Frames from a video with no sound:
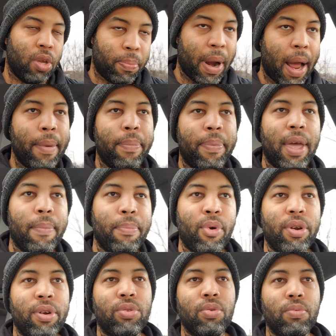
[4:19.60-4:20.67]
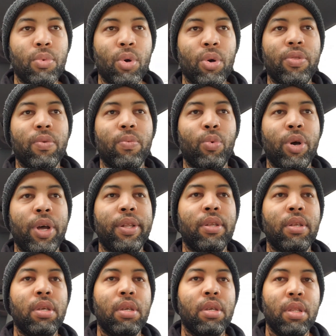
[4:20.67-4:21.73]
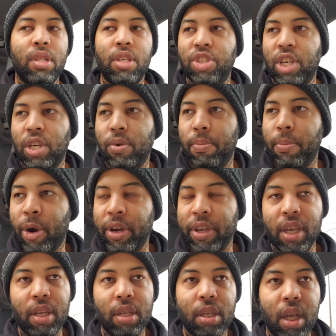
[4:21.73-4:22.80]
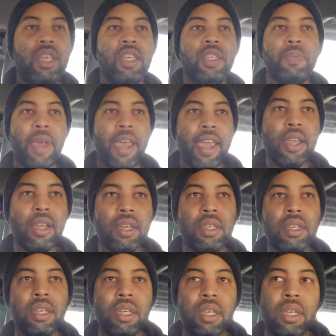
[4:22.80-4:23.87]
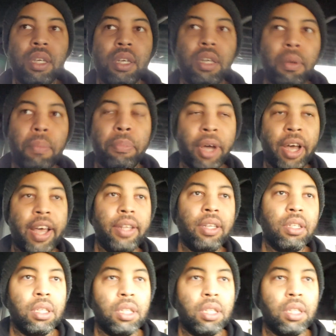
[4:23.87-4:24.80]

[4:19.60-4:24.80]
you'll probably pay a point or two more than what the general market is paying, but